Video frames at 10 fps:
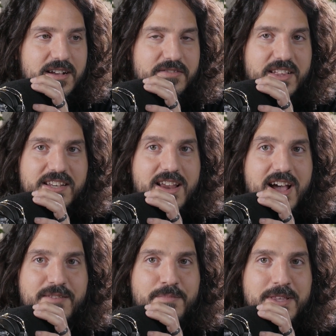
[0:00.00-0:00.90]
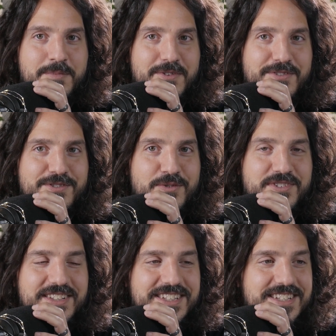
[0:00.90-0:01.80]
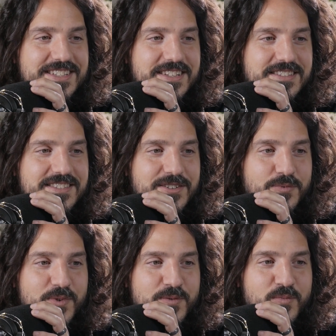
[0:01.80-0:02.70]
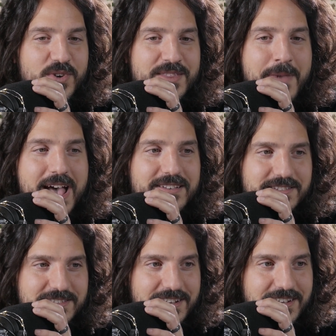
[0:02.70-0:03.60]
of like 9 people socially distanced in a room with masks